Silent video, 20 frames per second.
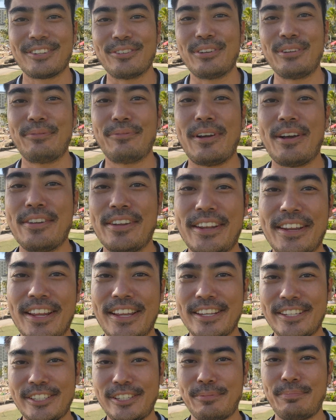So we found a
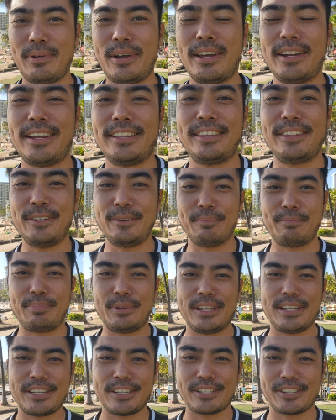nice spot at the
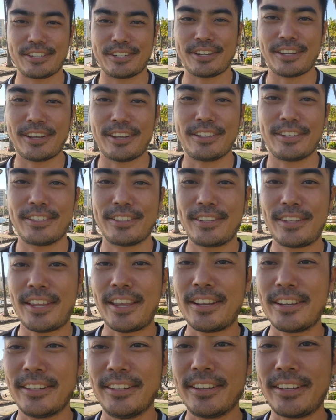beach.
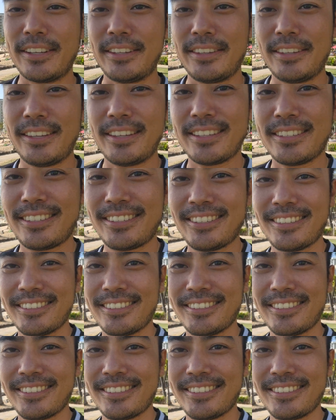Take a look at this.